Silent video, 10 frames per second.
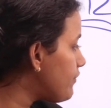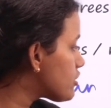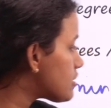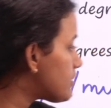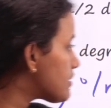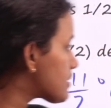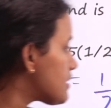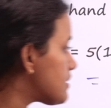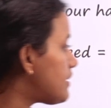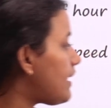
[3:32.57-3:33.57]
We
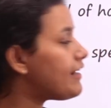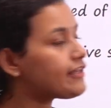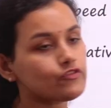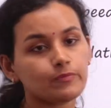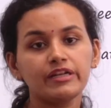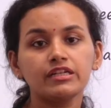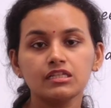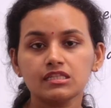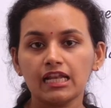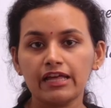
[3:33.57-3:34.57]
discussed the relative speed, it
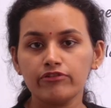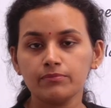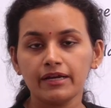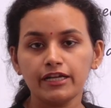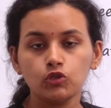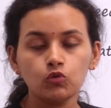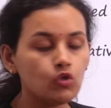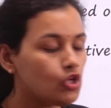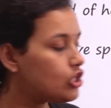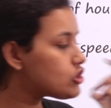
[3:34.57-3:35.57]
is 11 by 2.